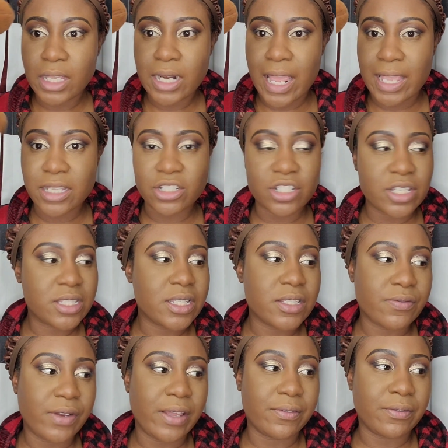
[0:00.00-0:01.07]
like just
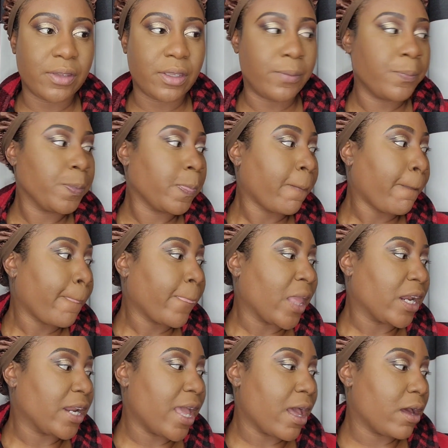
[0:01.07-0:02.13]
as fluffy.
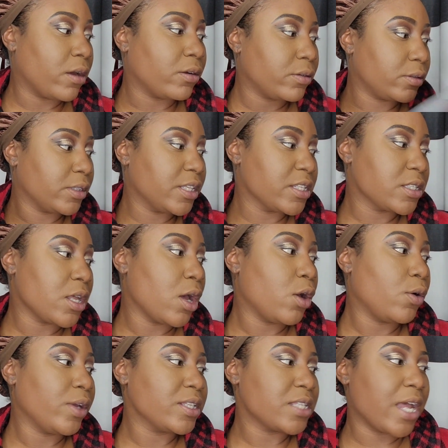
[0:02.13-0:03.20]
Now, this whole